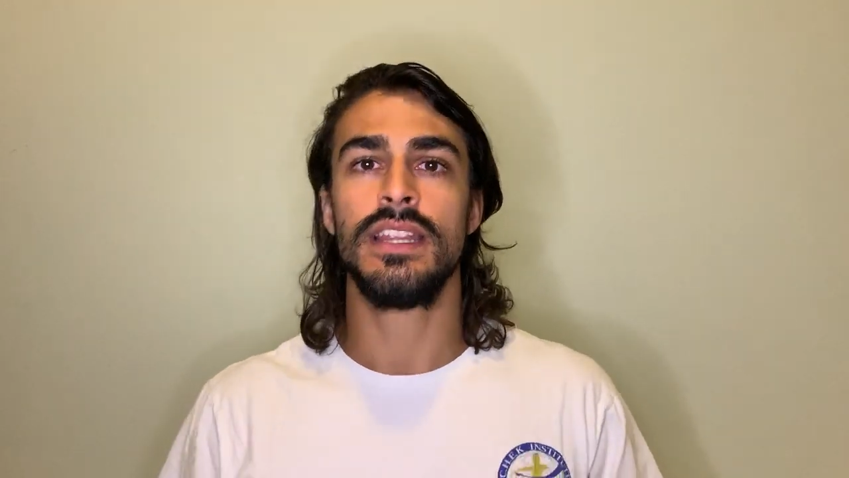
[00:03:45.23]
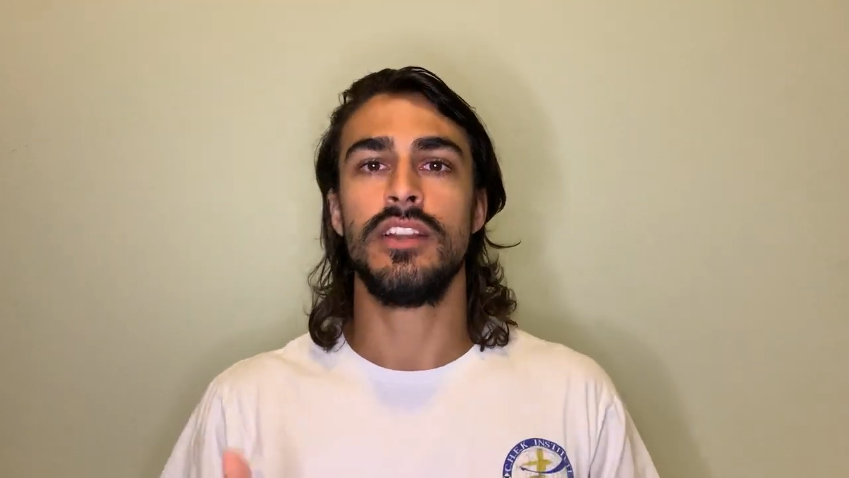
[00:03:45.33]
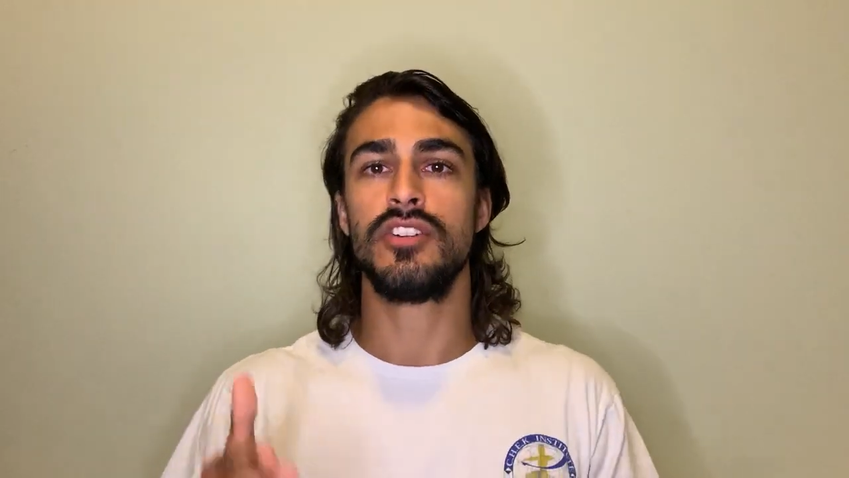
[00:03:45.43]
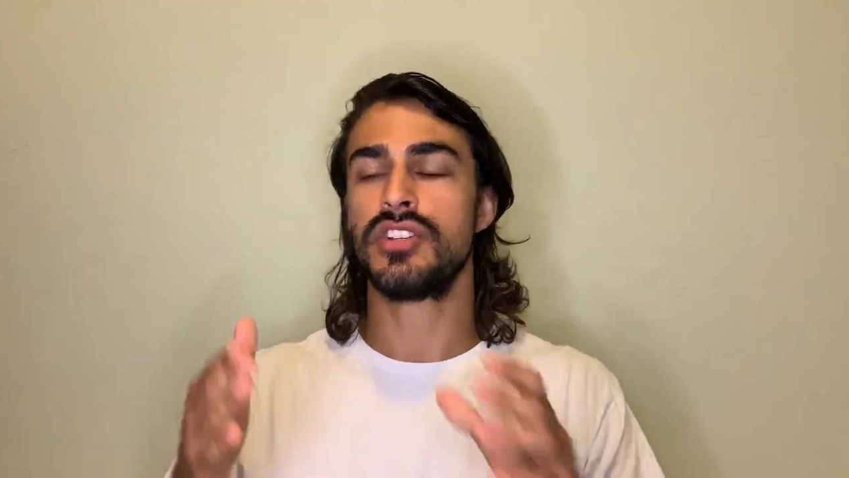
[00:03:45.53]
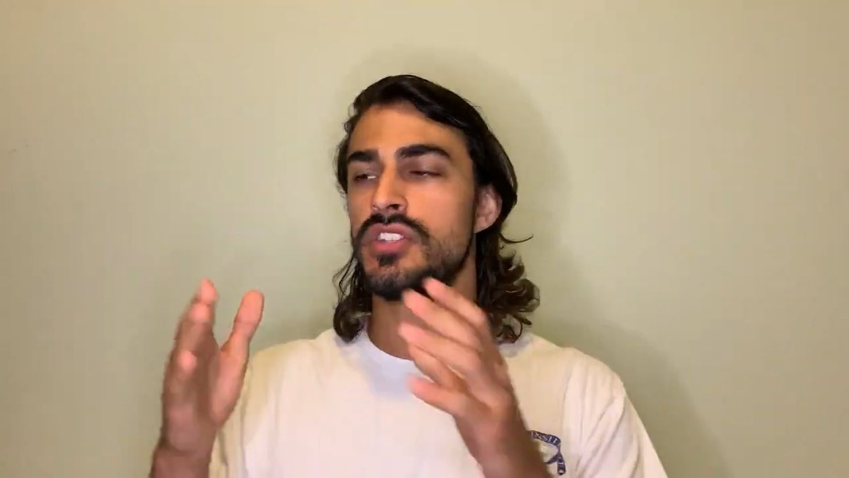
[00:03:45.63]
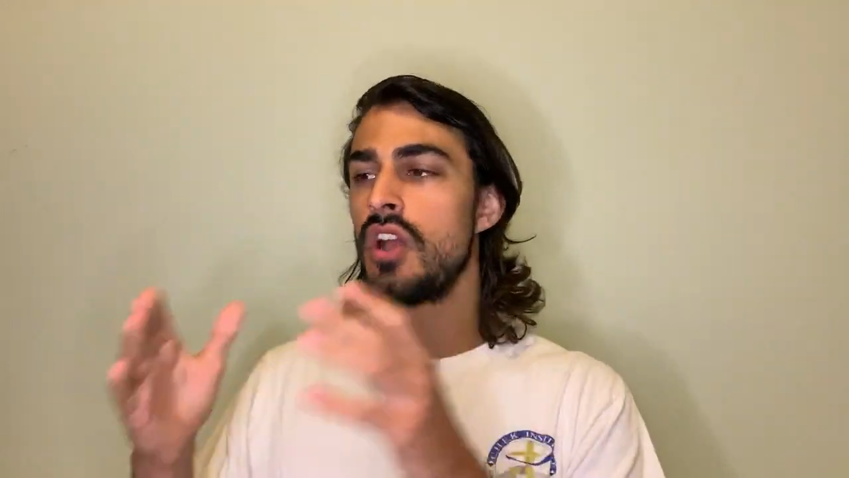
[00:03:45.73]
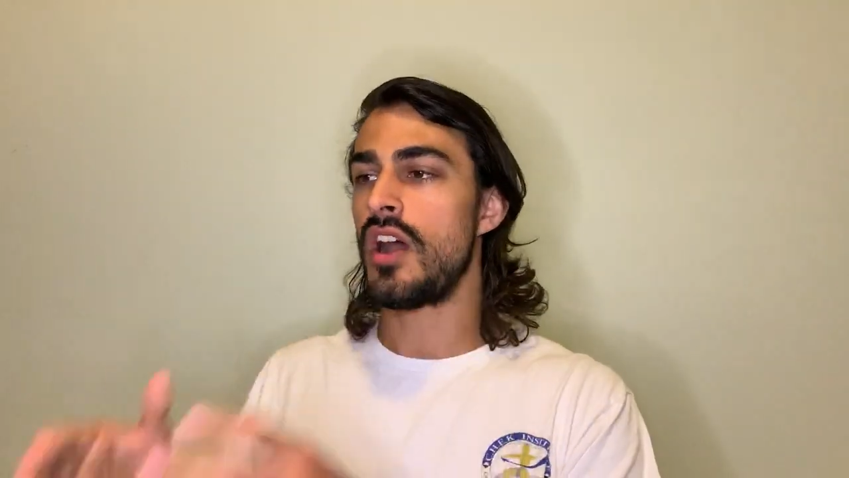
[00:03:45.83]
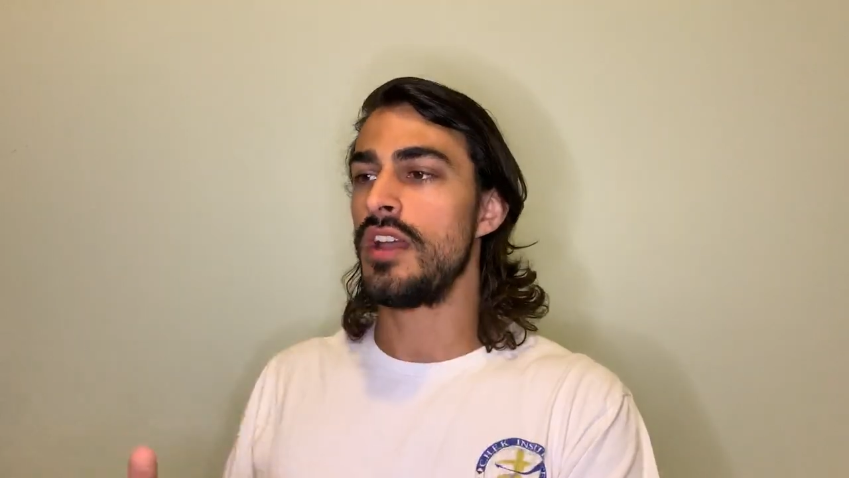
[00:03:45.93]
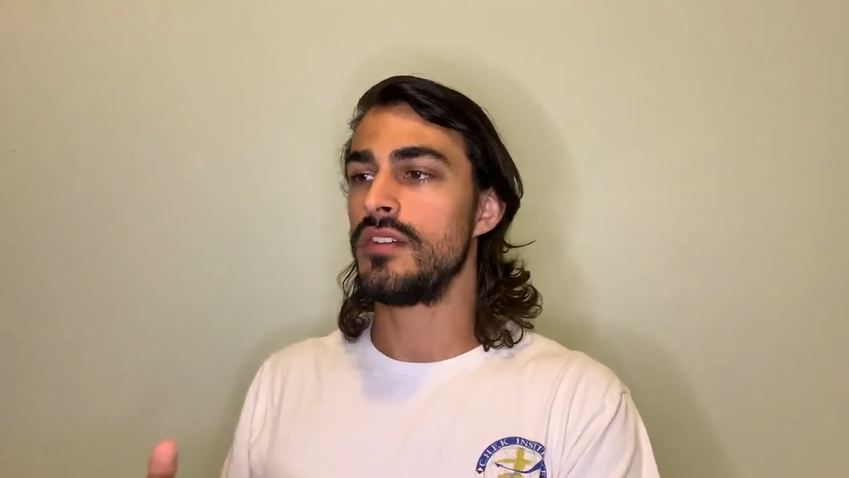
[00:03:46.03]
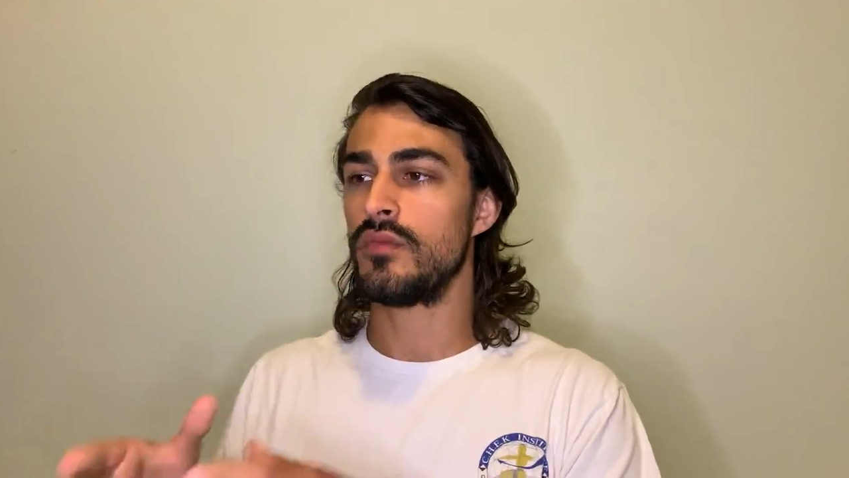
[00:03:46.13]
They're just
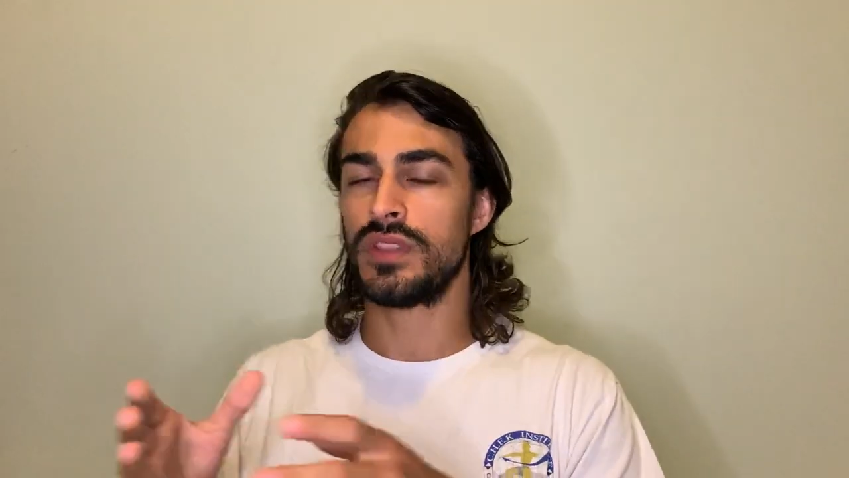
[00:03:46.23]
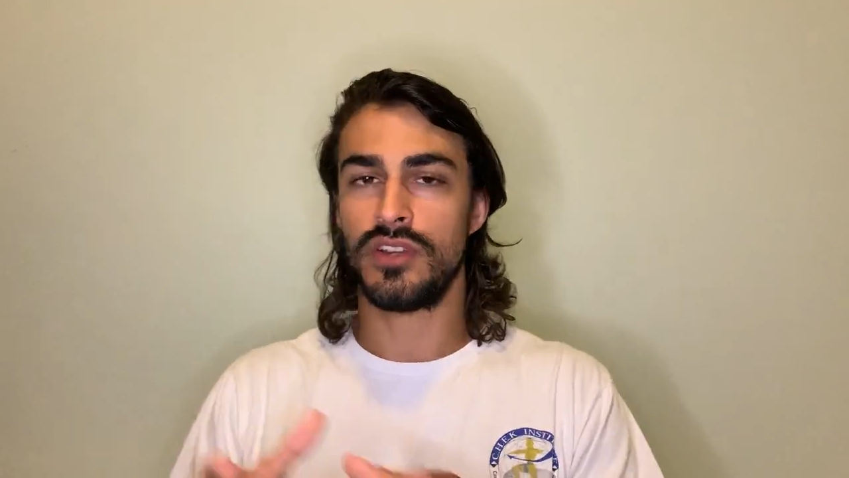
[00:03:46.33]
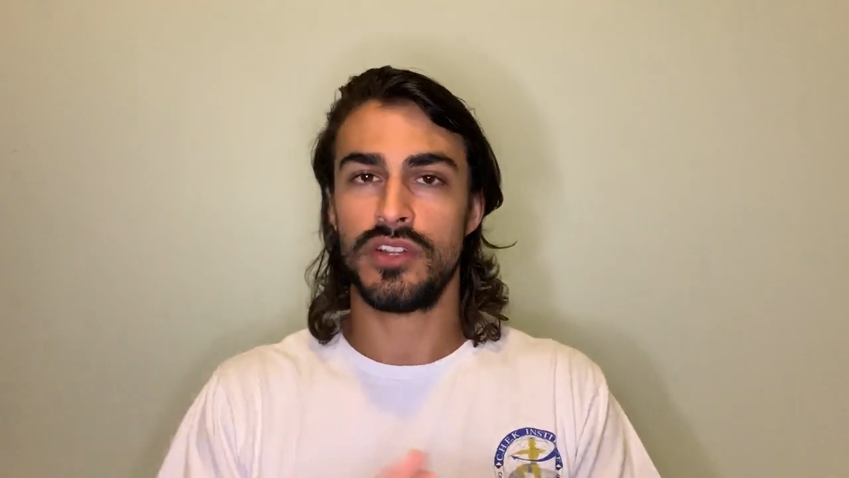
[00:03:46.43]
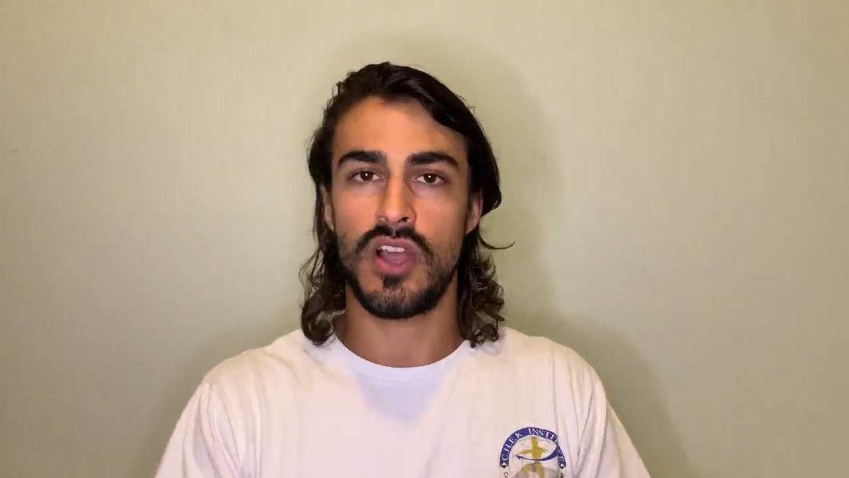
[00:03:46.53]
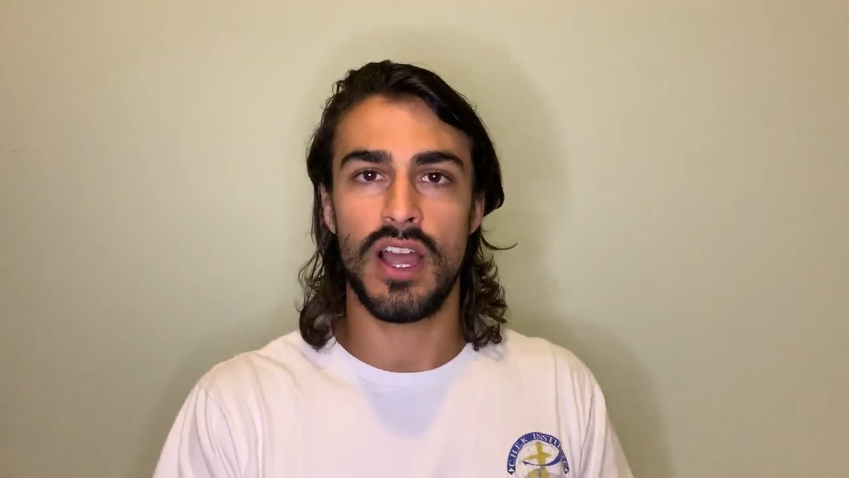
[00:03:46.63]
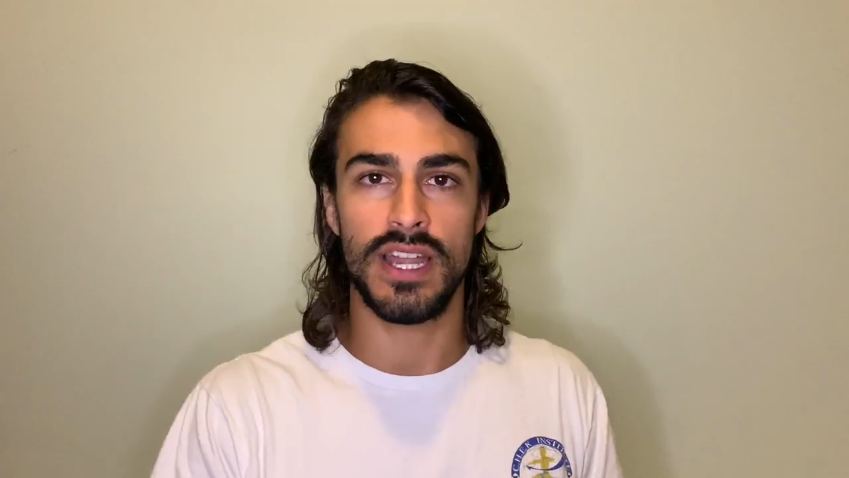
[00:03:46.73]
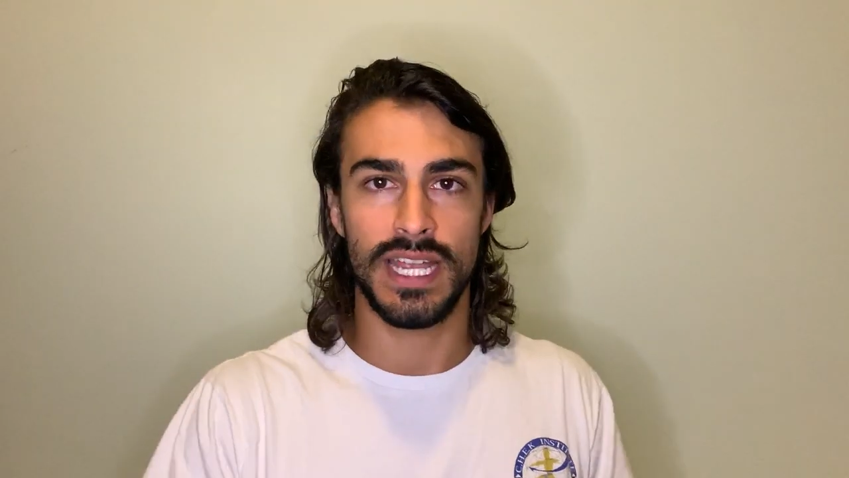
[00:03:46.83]
taught what they're taught,